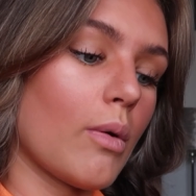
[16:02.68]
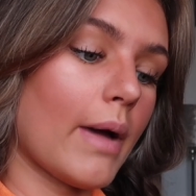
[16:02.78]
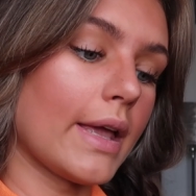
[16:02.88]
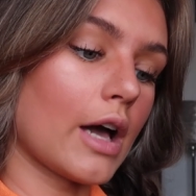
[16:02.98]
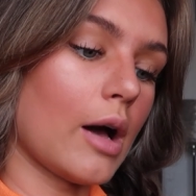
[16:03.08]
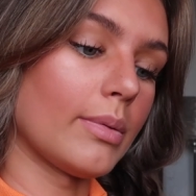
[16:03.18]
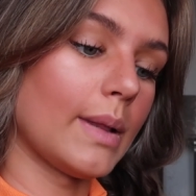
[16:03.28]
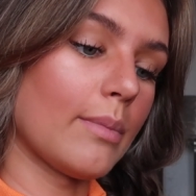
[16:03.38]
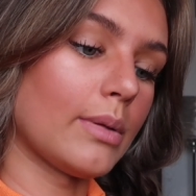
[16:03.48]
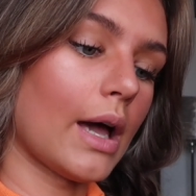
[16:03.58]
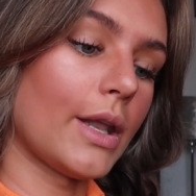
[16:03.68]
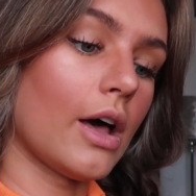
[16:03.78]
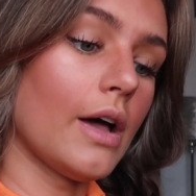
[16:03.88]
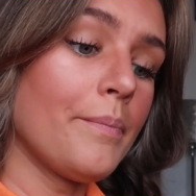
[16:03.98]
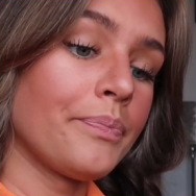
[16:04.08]
Makeup Lip
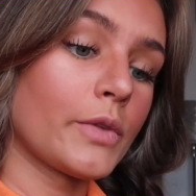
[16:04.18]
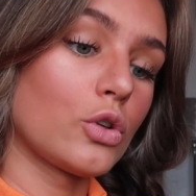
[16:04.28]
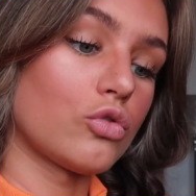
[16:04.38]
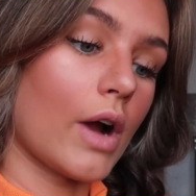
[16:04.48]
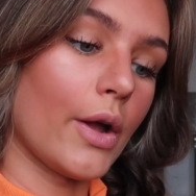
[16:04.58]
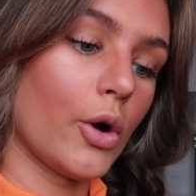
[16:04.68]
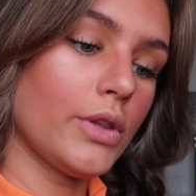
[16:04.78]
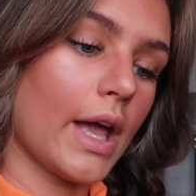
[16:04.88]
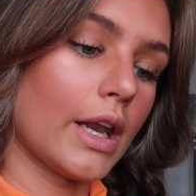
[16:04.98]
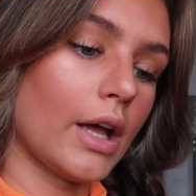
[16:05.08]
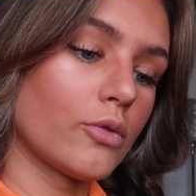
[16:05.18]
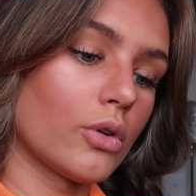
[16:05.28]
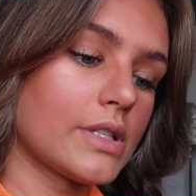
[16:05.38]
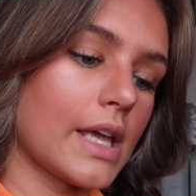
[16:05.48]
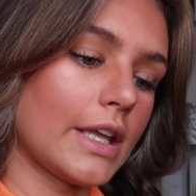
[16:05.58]
Liner Crayon, and I've
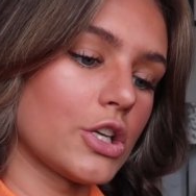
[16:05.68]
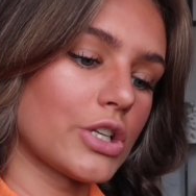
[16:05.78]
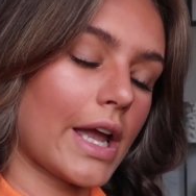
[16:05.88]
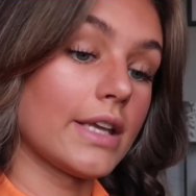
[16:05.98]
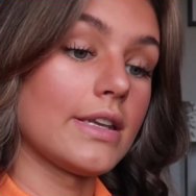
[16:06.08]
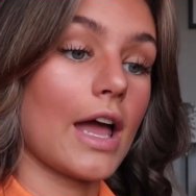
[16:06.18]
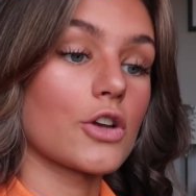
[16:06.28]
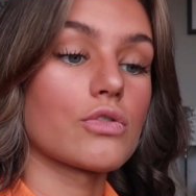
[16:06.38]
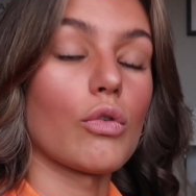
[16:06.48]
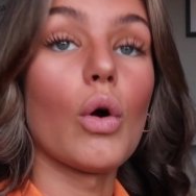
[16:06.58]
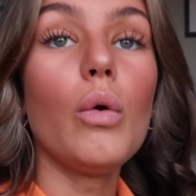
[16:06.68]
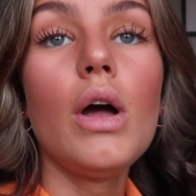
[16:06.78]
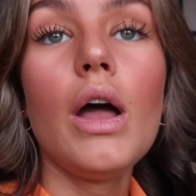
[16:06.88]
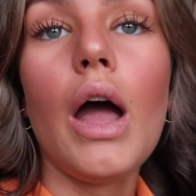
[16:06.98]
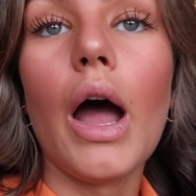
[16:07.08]
got it in shade Natural.
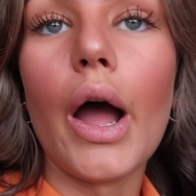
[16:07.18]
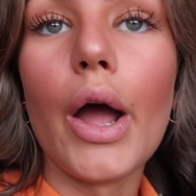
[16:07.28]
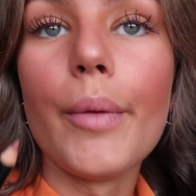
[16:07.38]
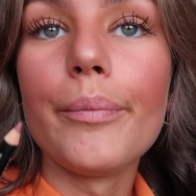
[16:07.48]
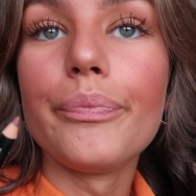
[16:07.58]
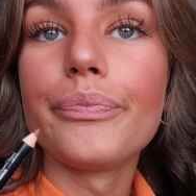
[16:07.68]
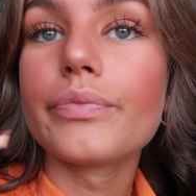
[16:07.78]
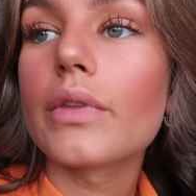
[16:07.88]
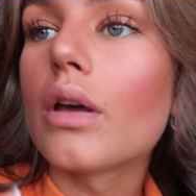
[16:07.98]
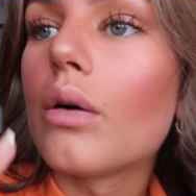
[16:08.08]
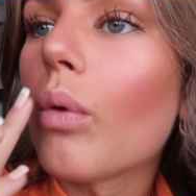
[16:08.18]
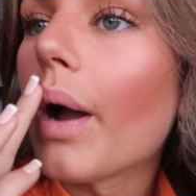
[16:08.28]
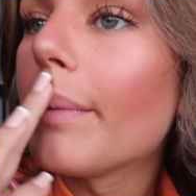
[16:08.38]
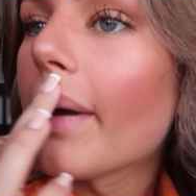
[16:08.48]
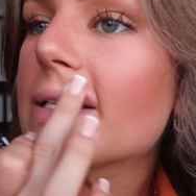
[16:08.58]
What
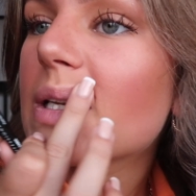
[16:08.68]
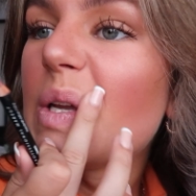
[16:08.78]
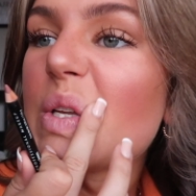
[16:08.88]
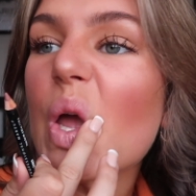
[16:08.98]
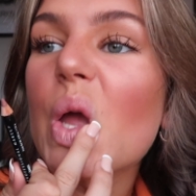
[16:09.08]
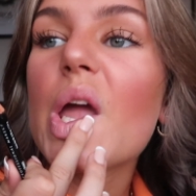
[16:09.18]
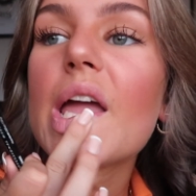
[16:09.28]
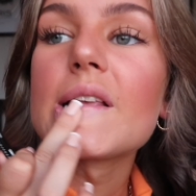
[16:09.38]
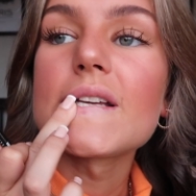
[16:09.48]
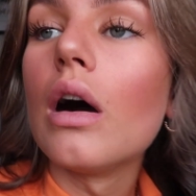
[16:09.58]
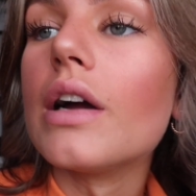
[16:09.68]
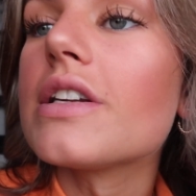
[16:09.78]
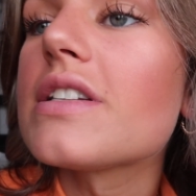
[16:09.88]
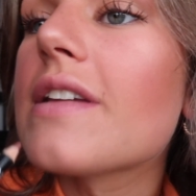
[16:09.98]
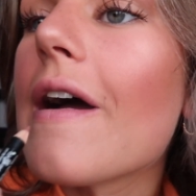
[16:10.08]
I basically do is I
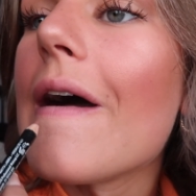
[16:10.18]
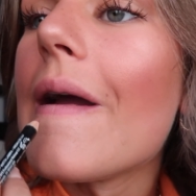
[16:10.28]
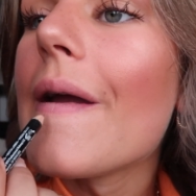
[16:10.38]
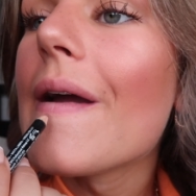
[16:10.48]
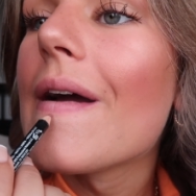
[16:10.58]
just go